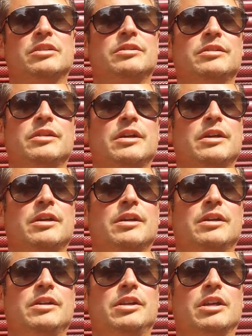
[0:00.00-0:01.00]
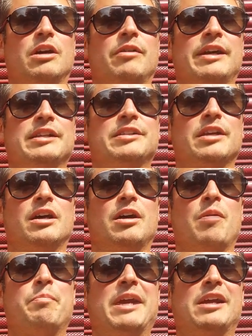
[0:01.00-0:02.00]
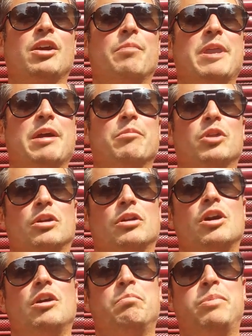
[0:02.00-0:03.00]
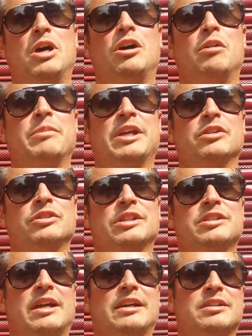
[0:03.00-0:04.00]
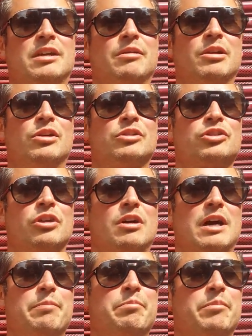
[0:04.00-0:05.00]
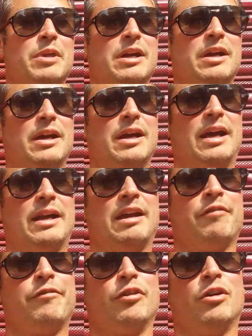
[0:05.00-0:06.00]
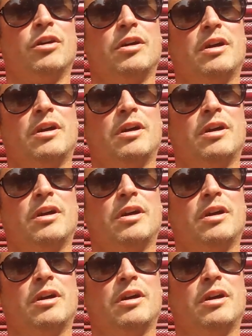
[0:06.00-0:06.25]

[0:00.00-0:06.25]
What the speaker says: And you know, it's a big commitment on our part because it takes up a lot of time and effort.